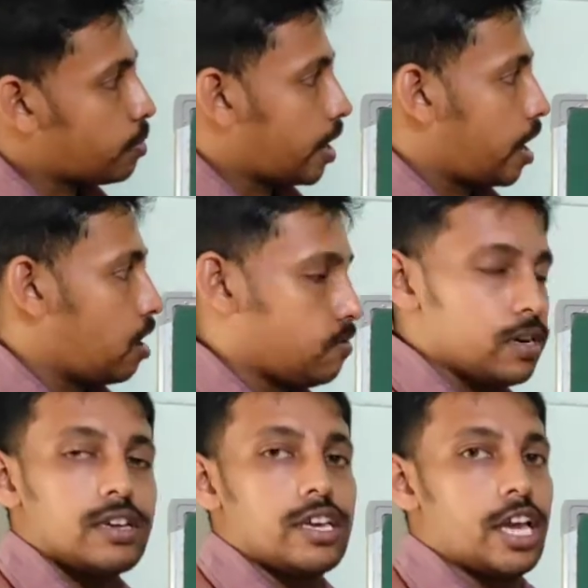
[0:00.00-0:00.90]
may
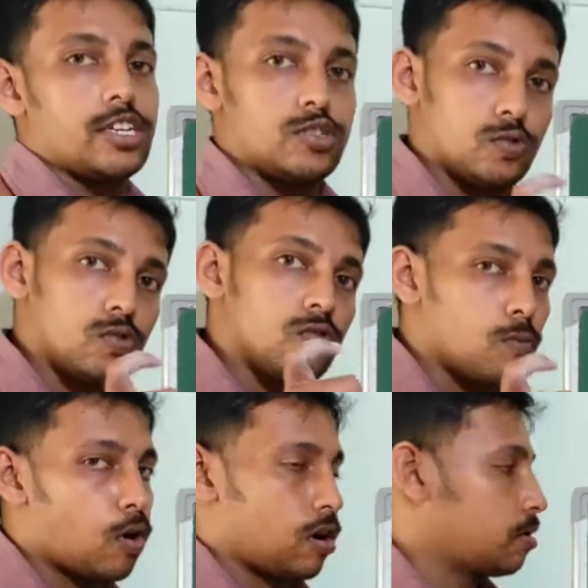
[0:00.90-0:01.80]
have a true
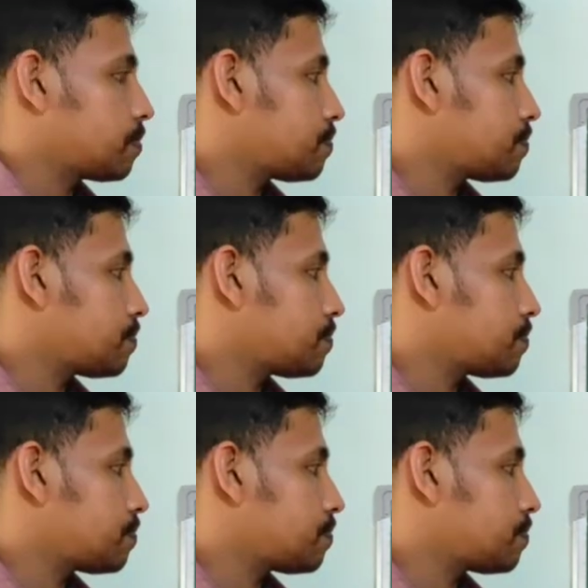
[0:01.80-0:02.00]
wall.